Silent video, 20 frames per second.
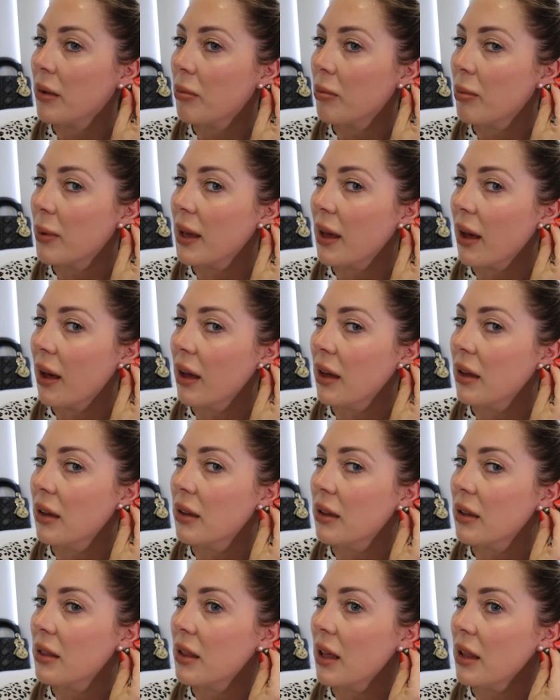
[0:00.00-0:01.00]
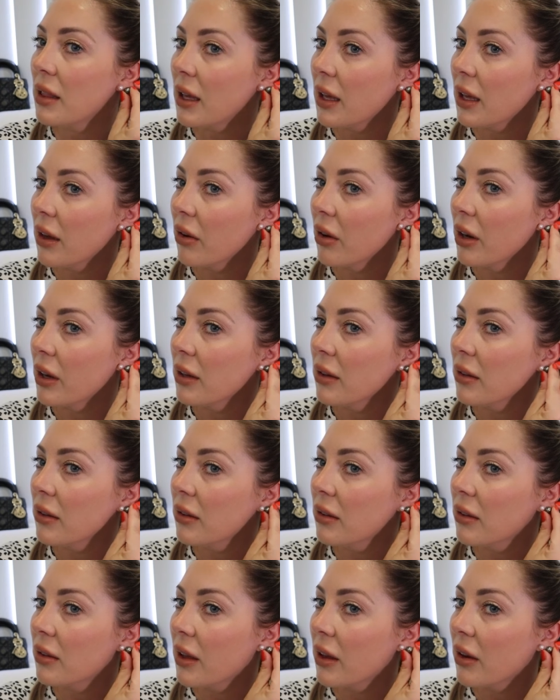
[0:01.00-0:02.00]
bigger than the
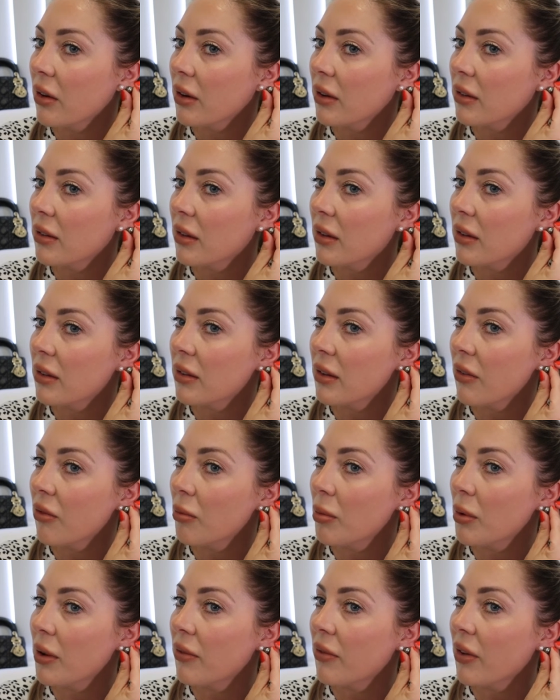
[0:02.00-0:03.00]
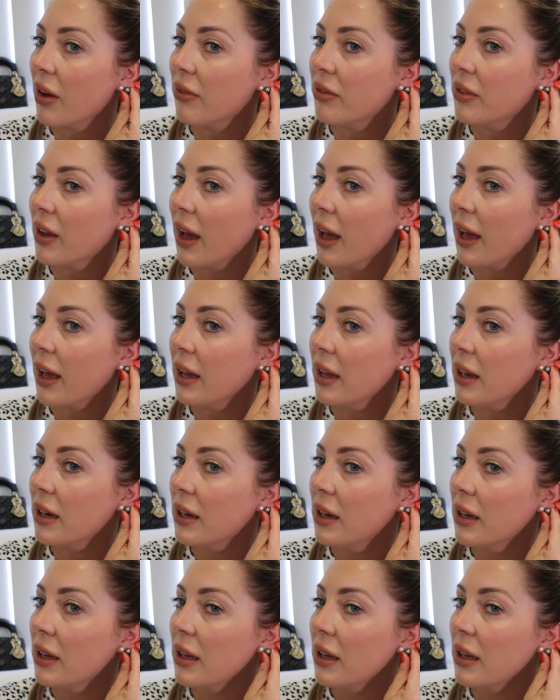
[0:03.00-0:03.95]
earrings. The earrings are 7.5 to 8.